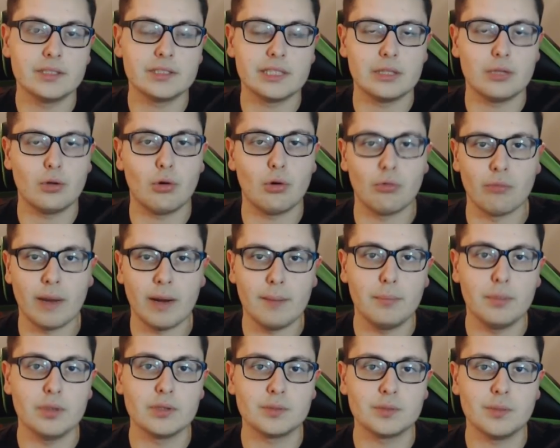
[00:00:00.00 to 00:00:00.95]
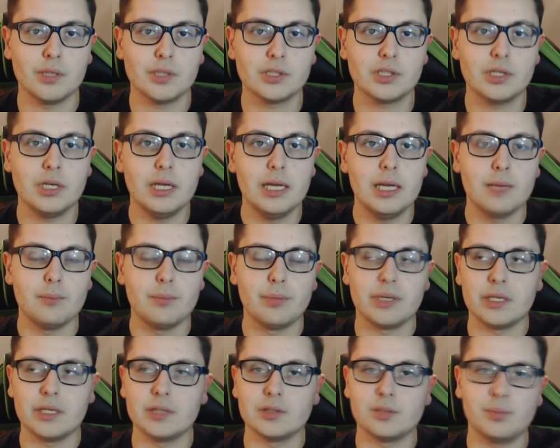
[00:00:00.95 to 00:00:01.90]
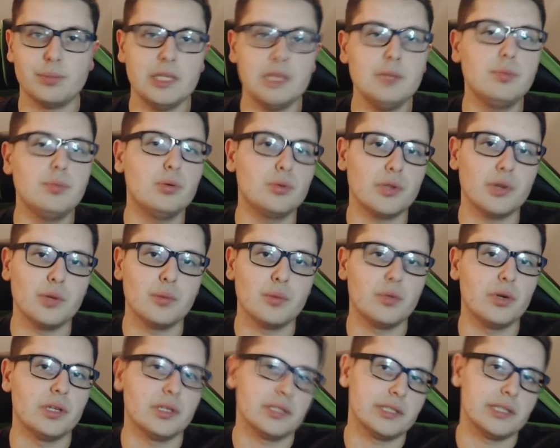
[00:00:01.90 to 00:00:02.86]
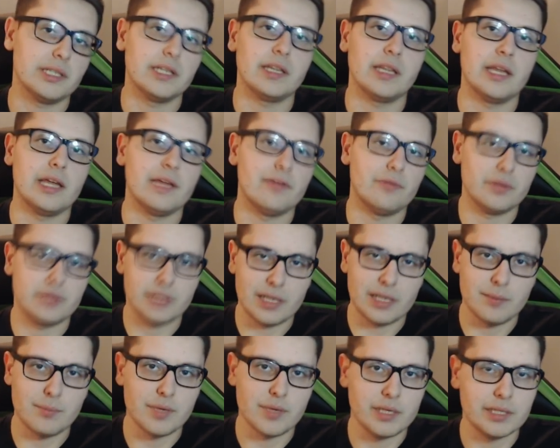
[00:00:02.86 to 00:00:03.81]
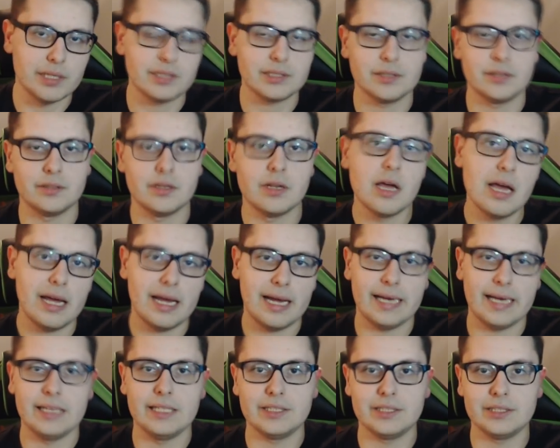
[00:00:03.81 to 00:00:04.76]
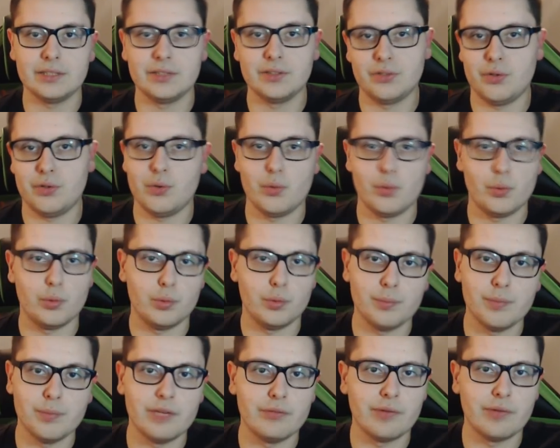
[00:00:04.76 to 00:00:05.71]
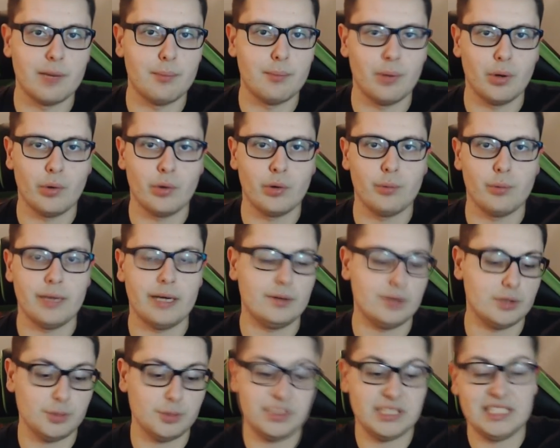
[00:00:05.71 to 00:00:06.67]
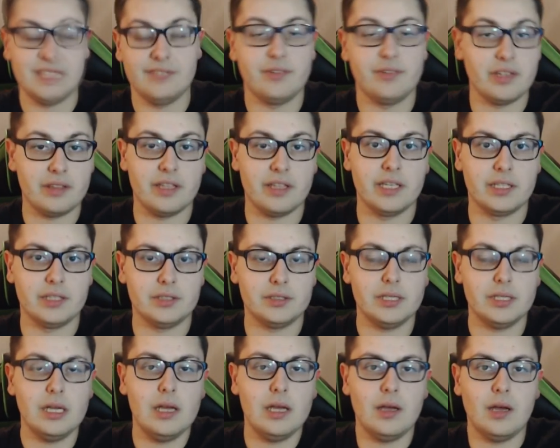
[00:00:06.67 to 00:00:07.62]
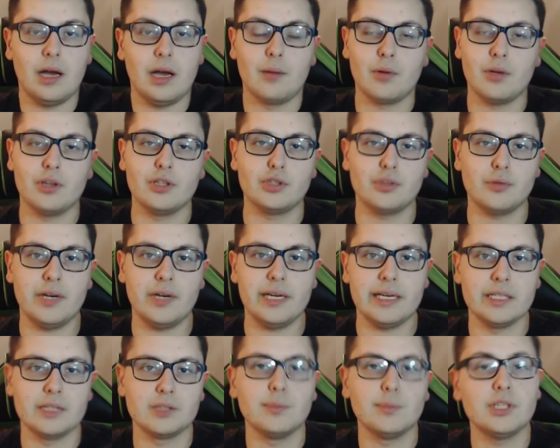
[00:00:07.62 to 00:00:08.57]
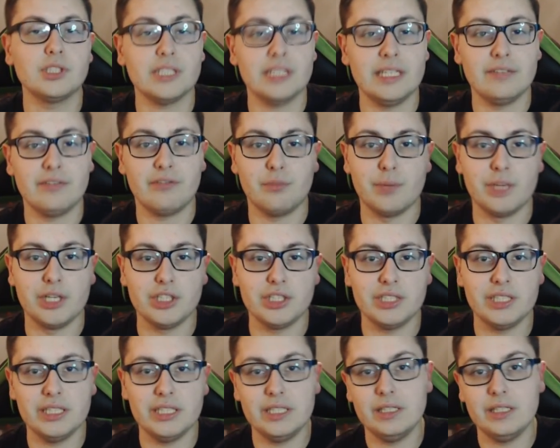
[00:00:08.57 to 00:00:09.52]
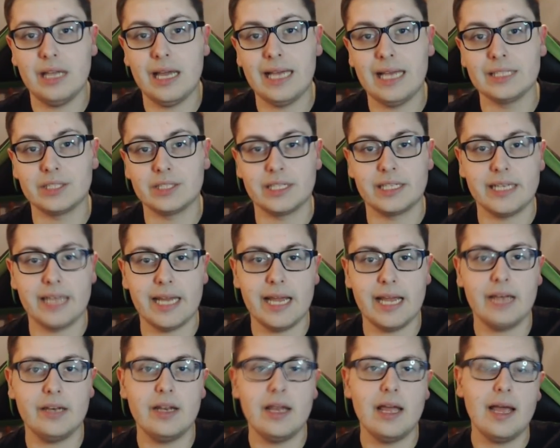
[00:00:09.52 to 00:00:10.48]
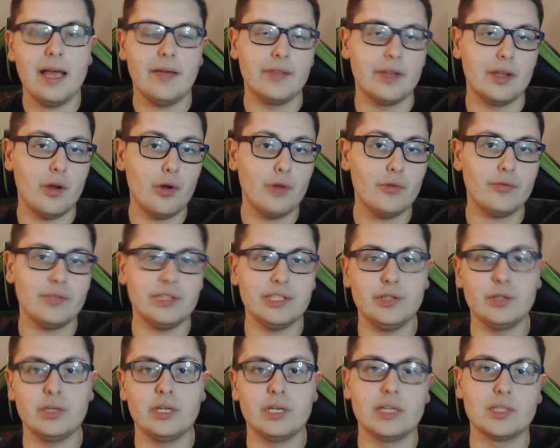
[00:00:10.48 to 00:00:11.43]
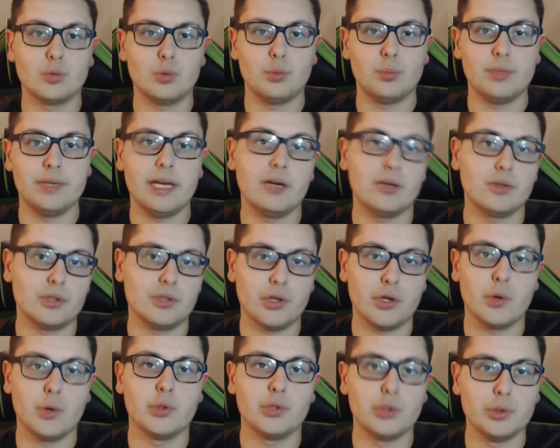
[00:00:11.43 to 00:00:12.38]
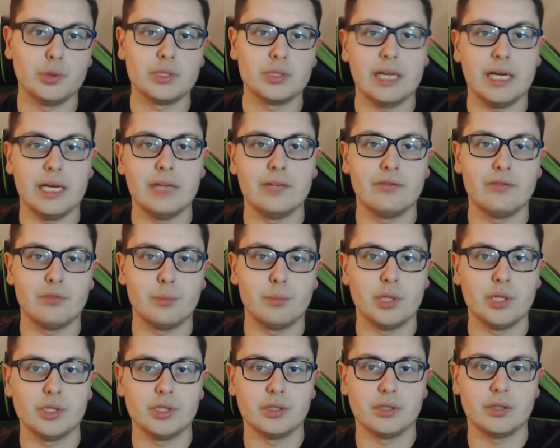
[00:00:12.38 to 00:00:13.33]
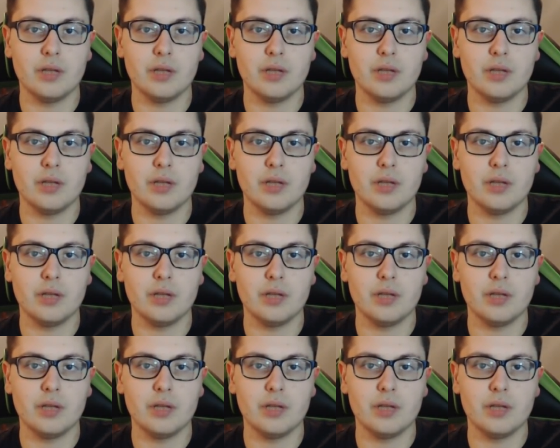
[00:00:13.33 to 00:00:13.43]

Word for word: and not ramble as much, because people don't want to sit there for ten minutes and, and listen to me ramble on about specific things. I'm going to try and get as much information in as I can, and then hopefully you guys will be able to go and use that information.